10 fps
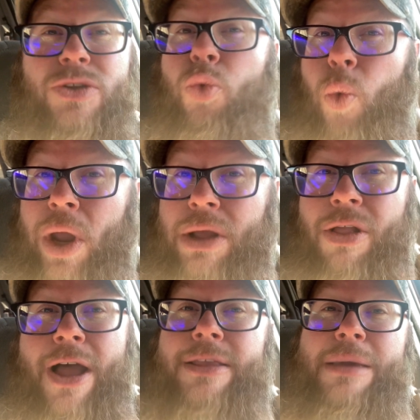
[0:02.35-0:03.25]
It's 1
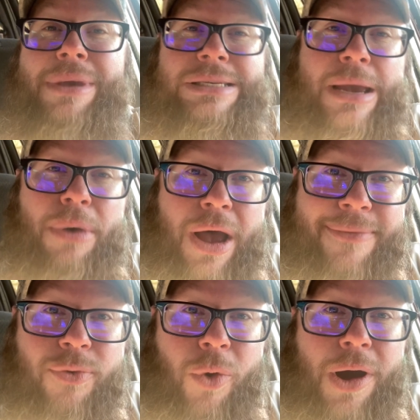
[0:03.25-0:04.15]
o'clock. That means I'm
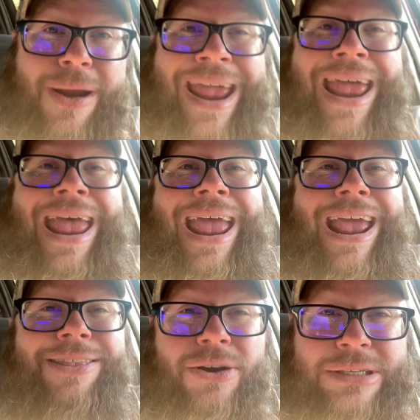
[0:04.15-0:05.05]
off work
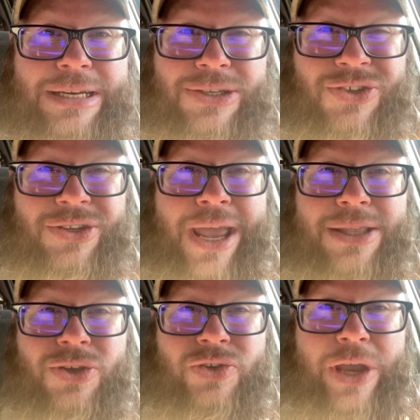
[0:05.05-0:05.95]
and there's an
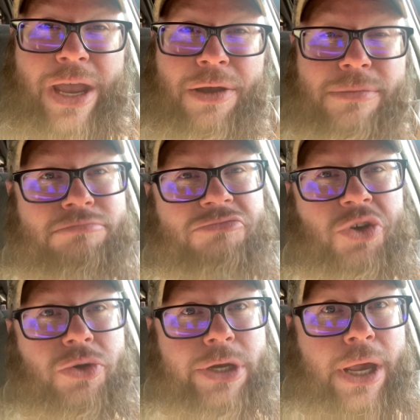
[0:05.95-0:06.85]
estate sale. Let's
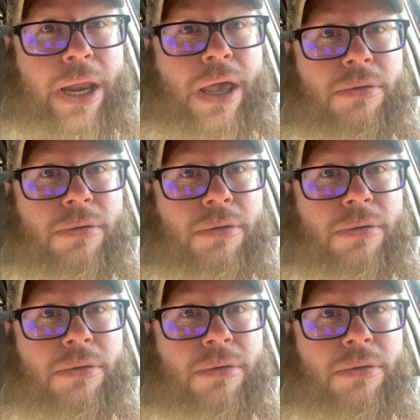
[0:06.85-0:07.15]
go check it out.